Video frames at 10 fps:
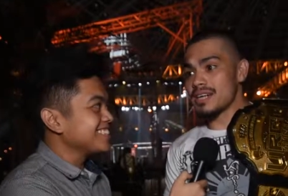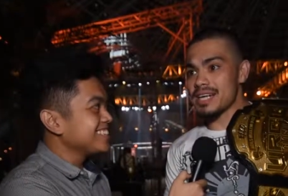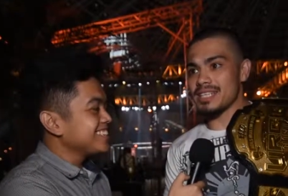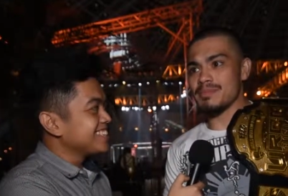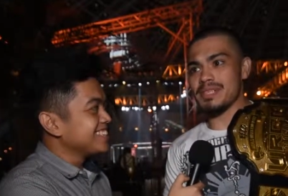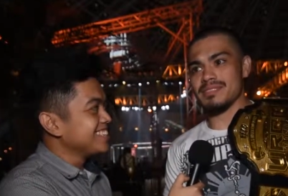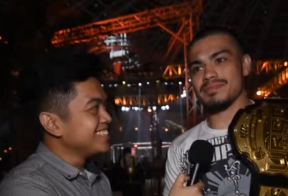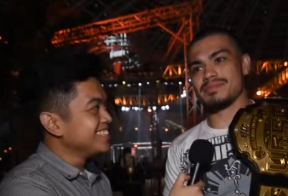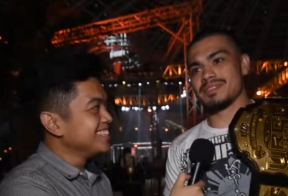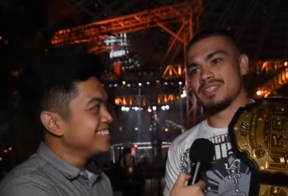Speaker 1: right. I mean,
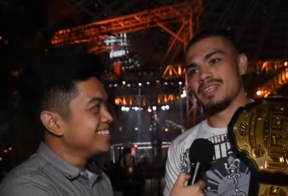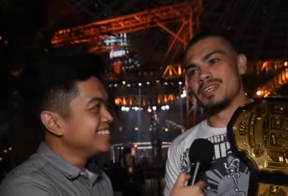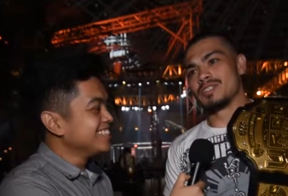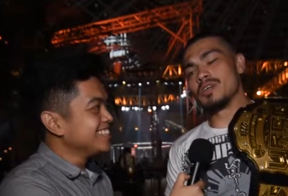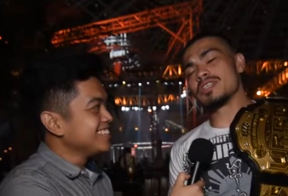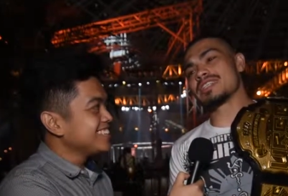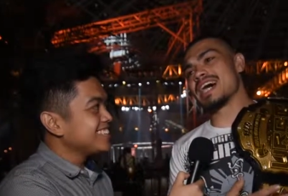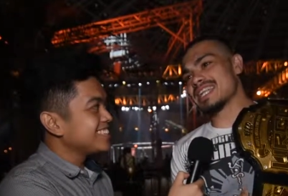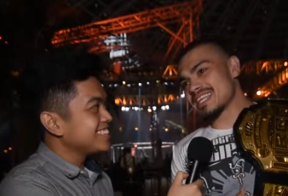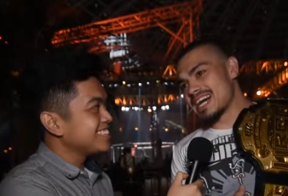dude,
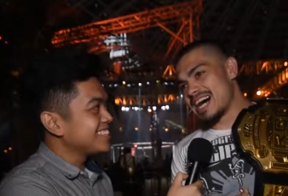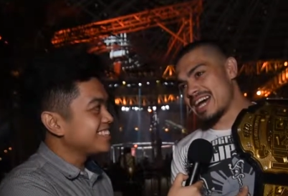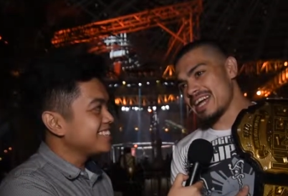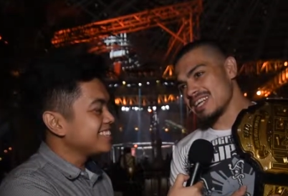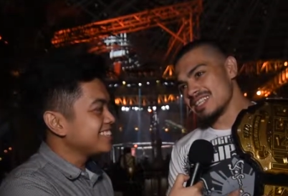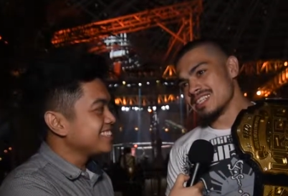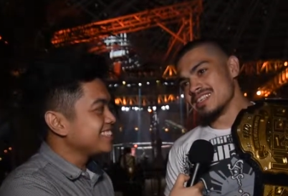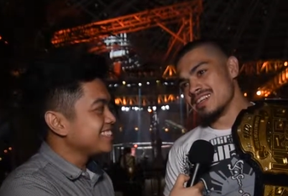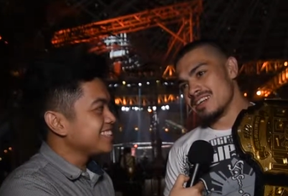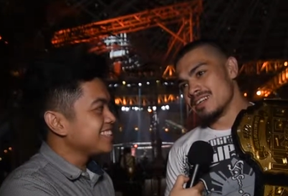that guy,
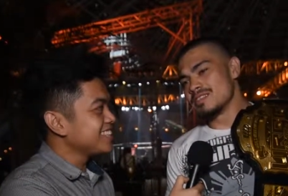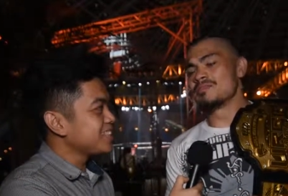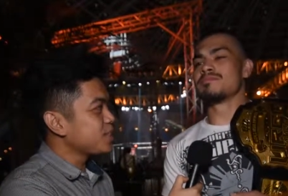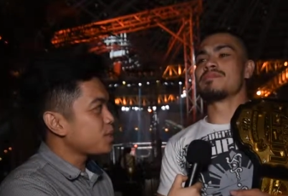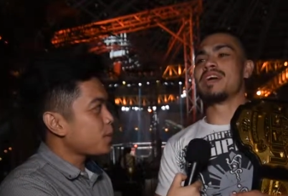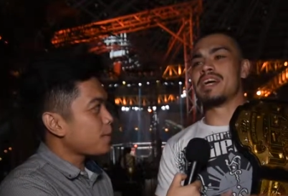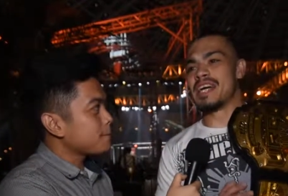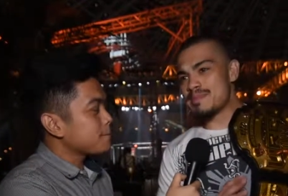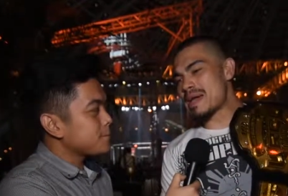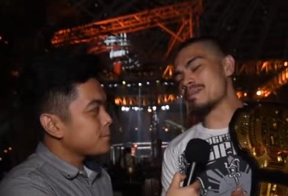
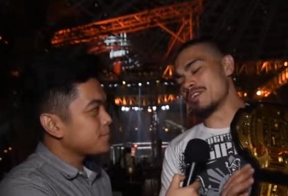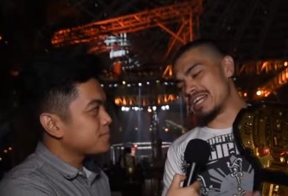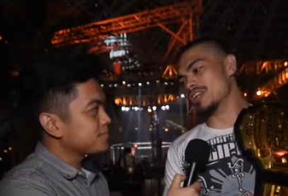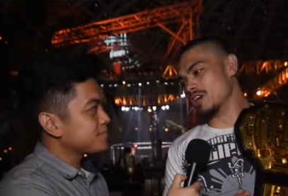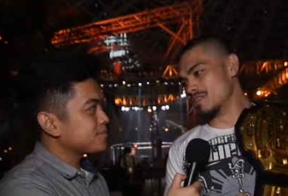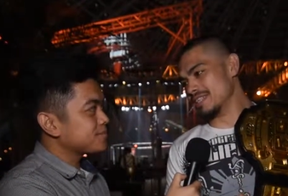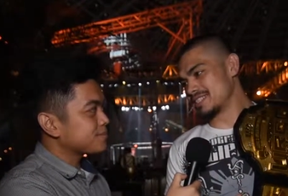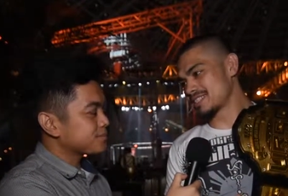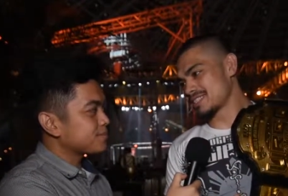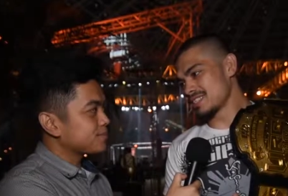he made me really nervous.
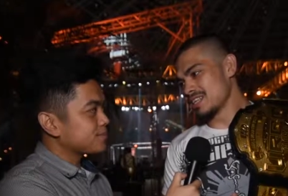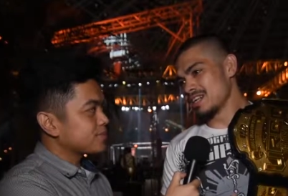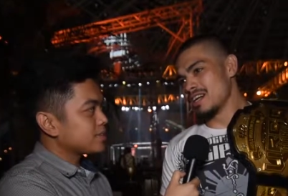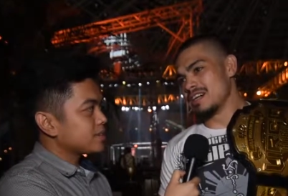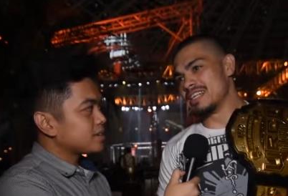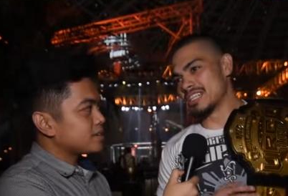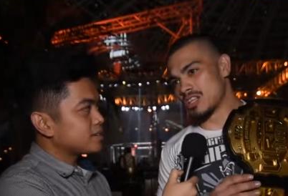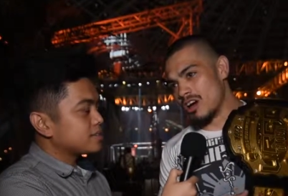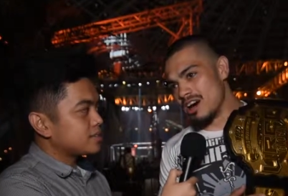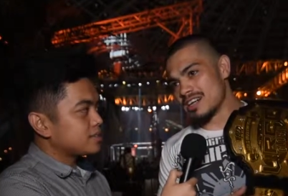He's
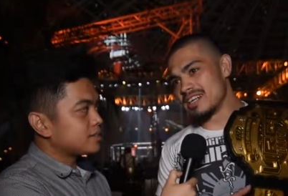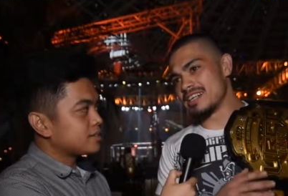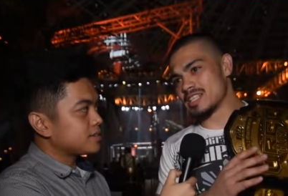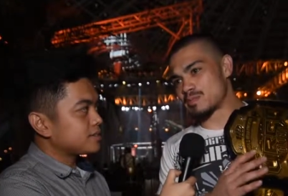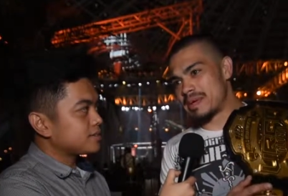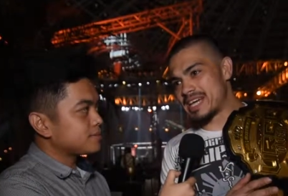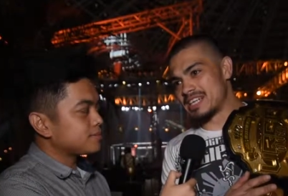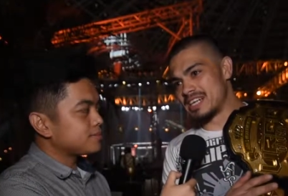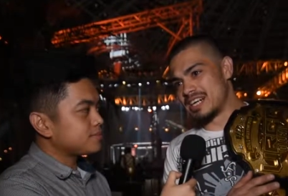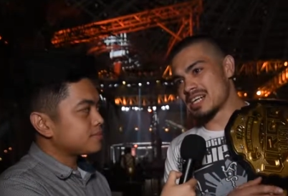longer, he's
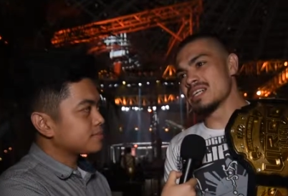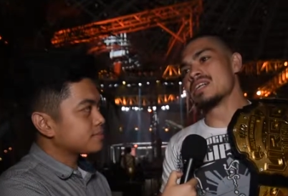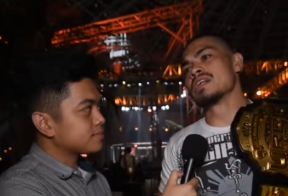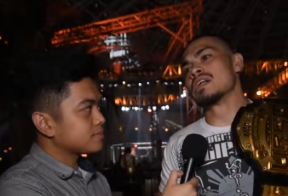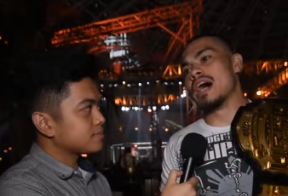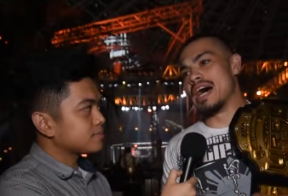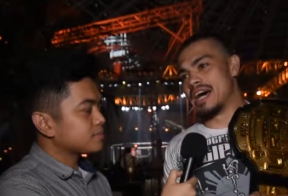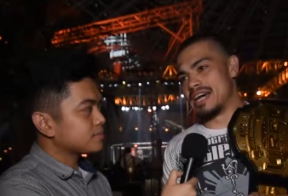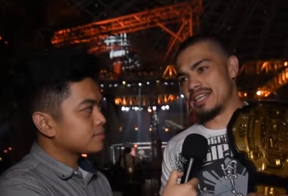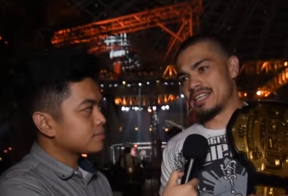bigger,
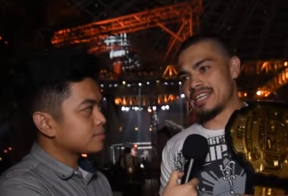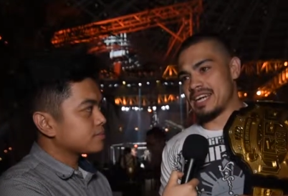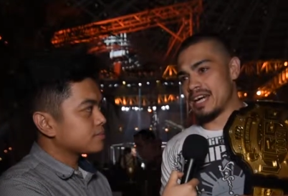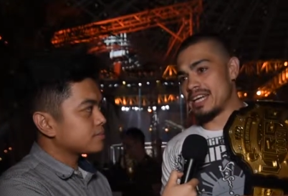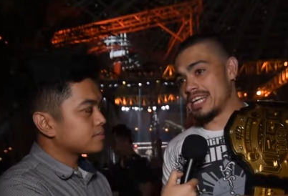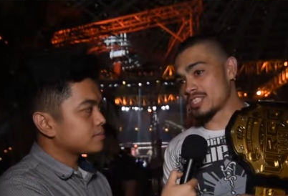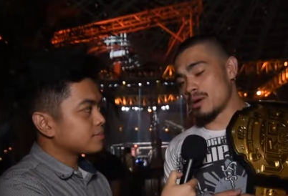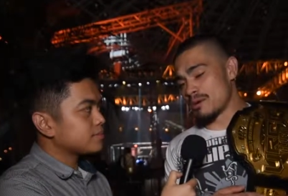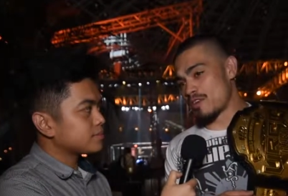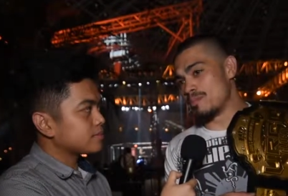and he, he's
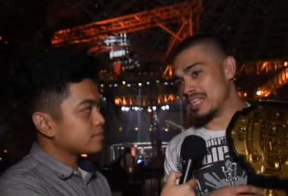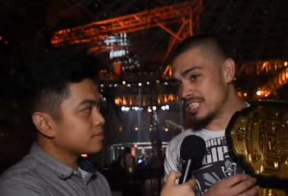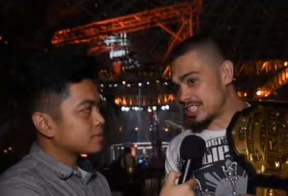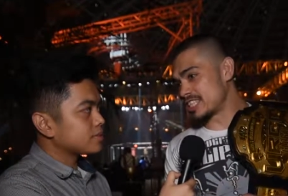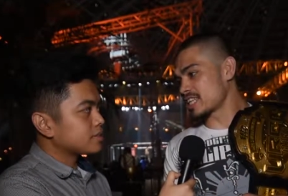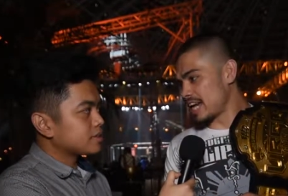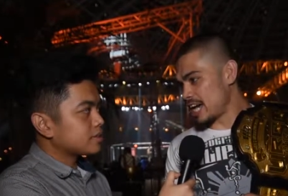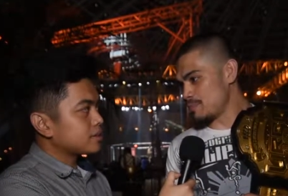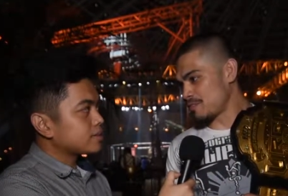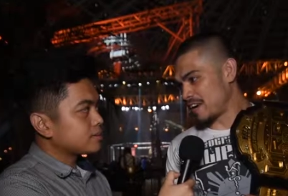coming from a legit
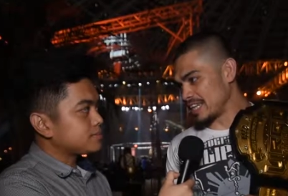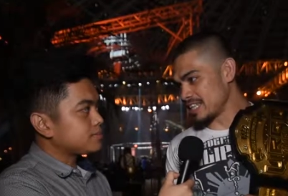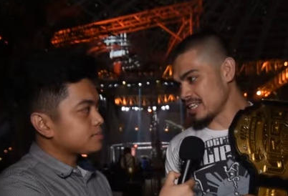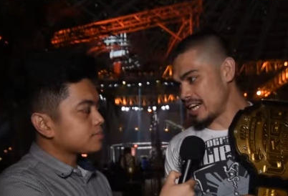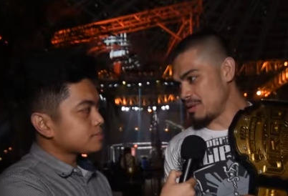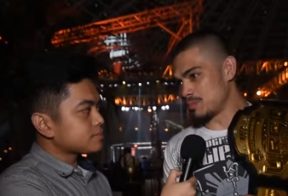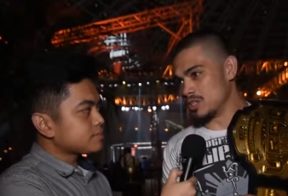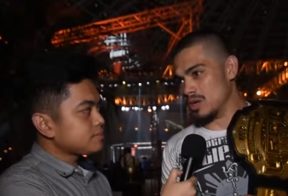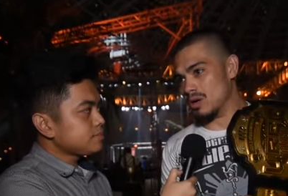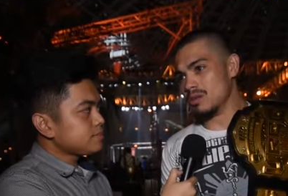camp, fighting camp, you
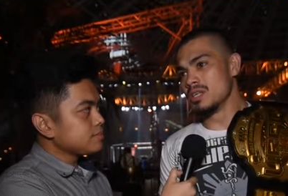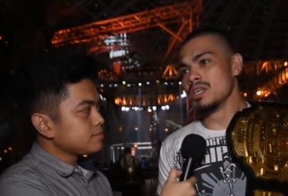know.